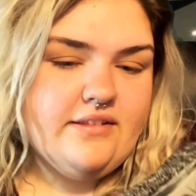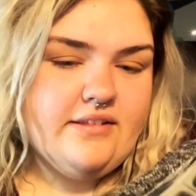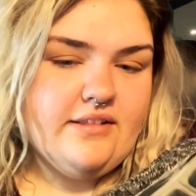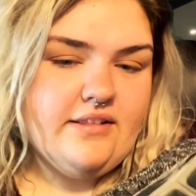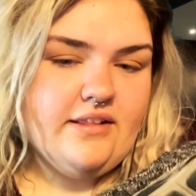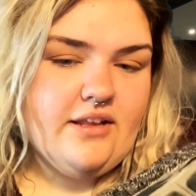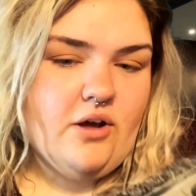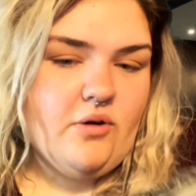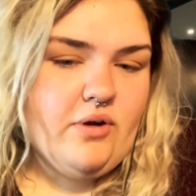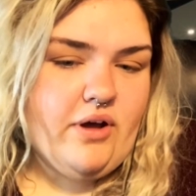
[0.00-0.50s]

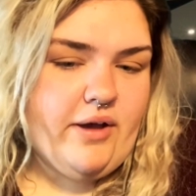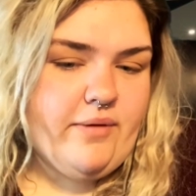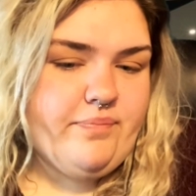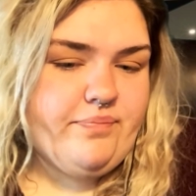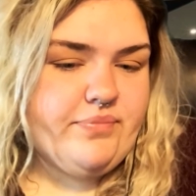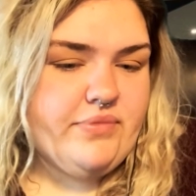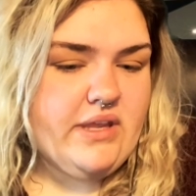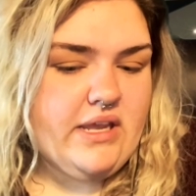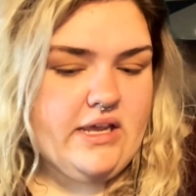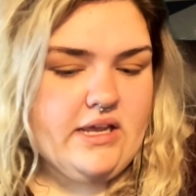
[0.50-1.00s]
Okay,
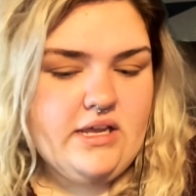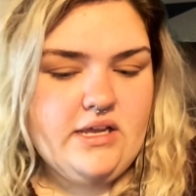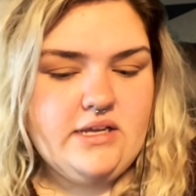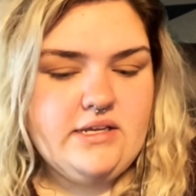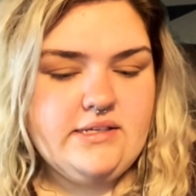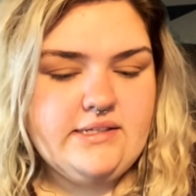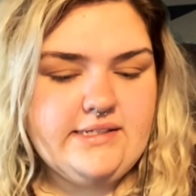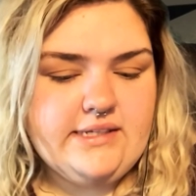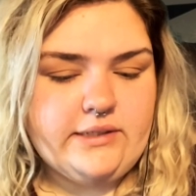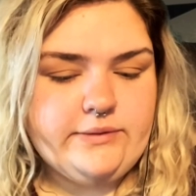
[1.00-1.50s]
so
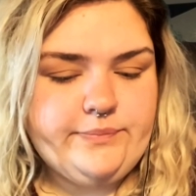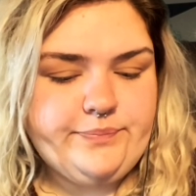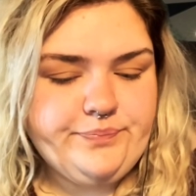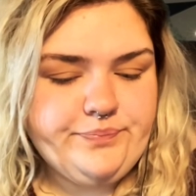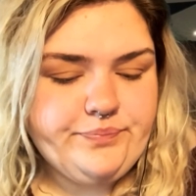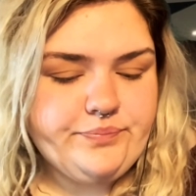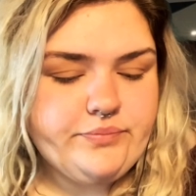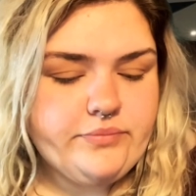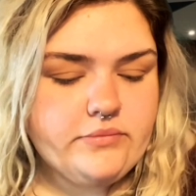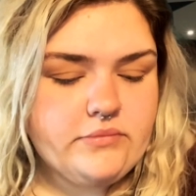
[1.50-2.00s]

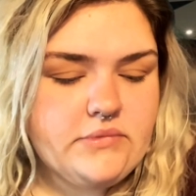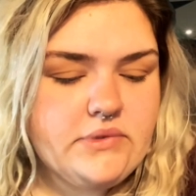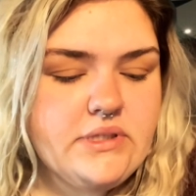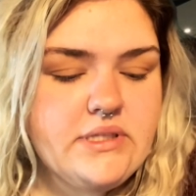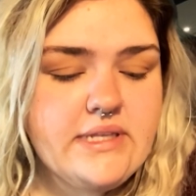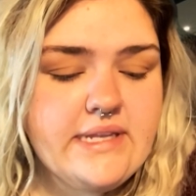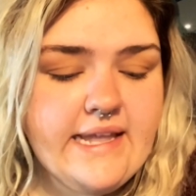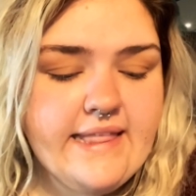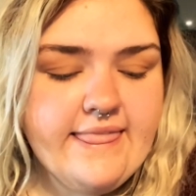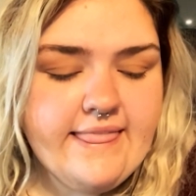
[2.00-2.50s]

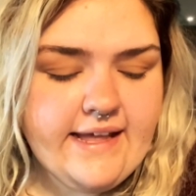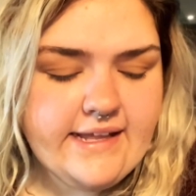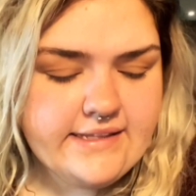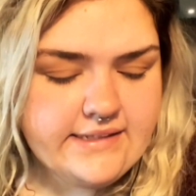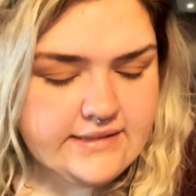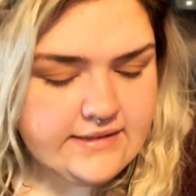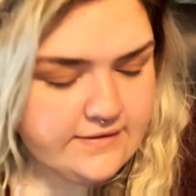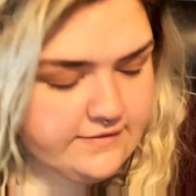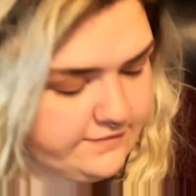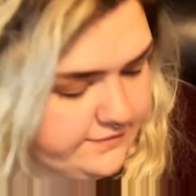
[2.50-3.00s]
that's the
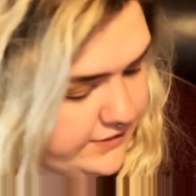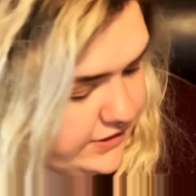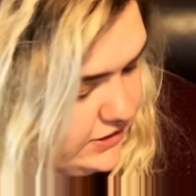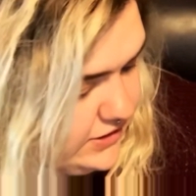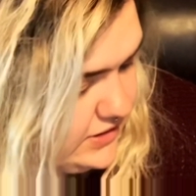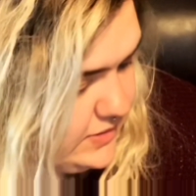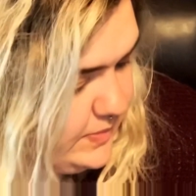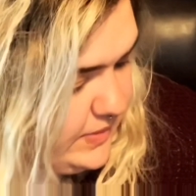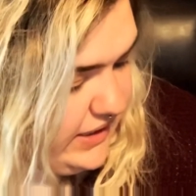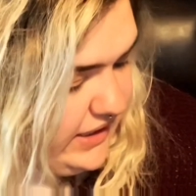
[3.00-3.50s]
first
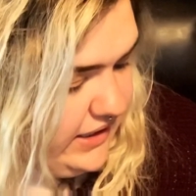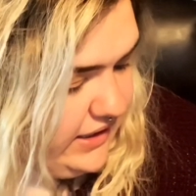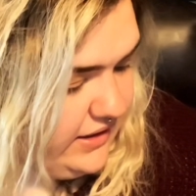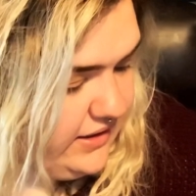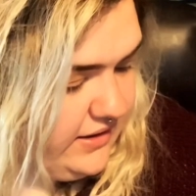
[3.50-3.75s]
pick.